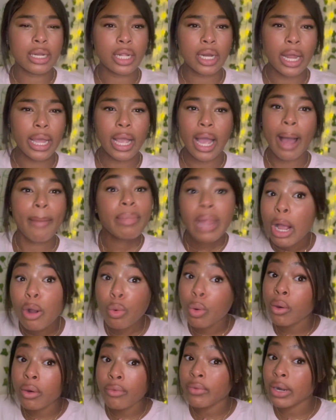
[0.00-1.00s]
Like, I'm not
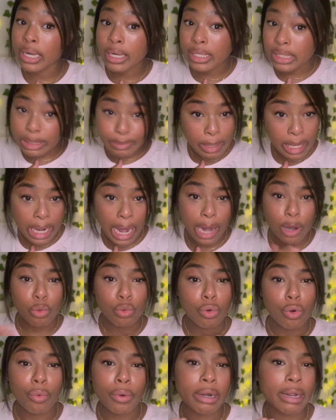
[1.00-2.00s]
going ready to spend. I don't
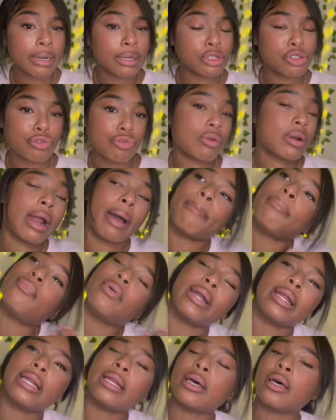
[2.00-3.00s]
go in any store and I'm
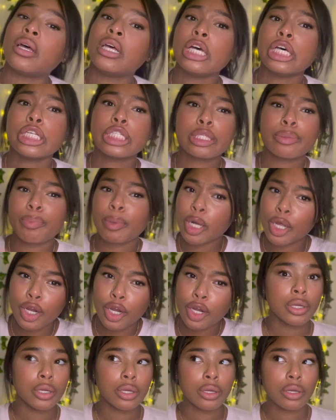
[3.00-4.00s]
ready to
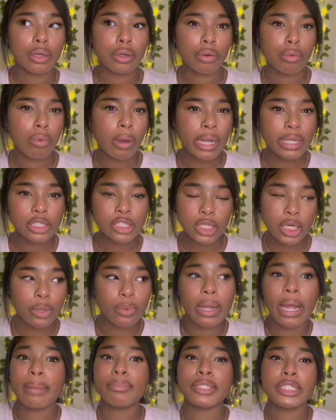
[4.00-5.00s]
splurge. Why should I wear?
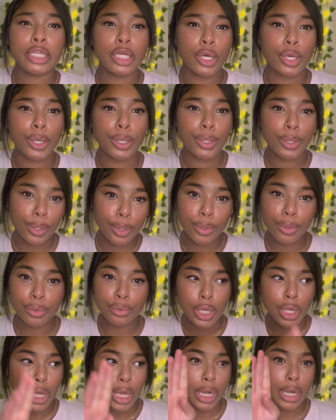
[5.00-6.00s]
I'm seeing
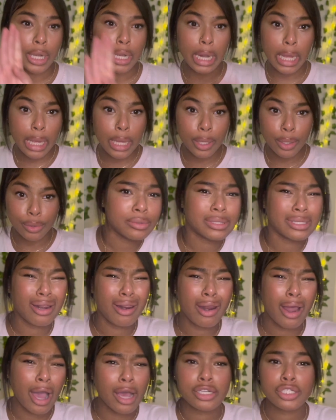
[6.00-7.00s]
clothes, nails,
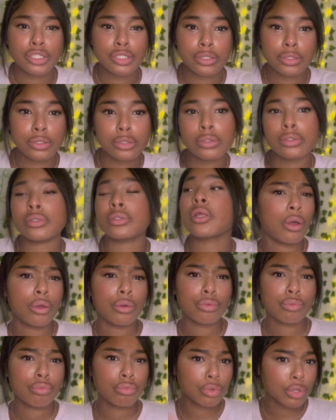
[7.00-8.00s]
lashes,
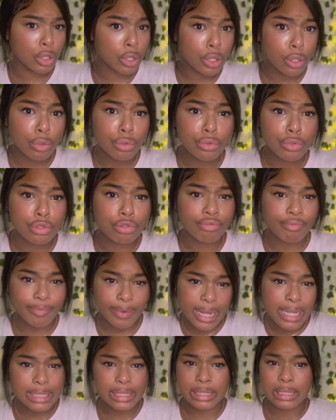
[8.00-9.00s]
cute
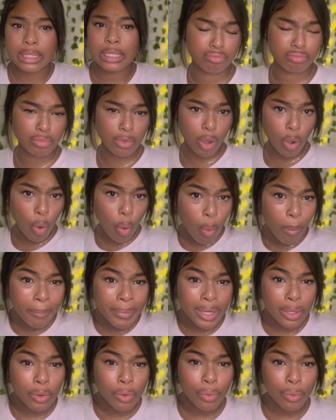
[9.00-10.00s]
dresses, home
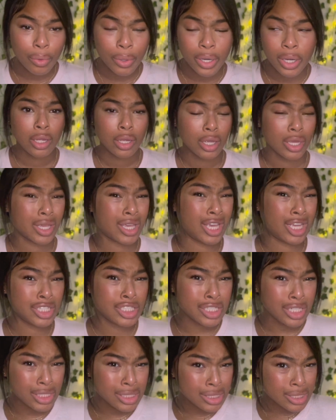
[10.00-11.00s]
decor,
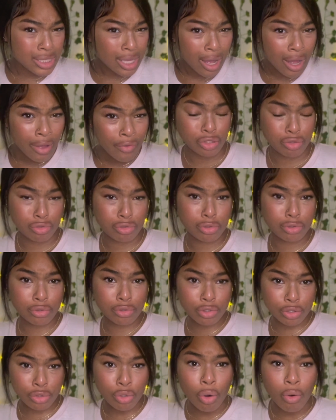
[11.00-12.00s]
kitchen stuff,
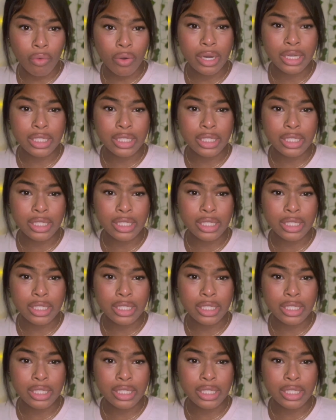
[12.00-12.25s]
storage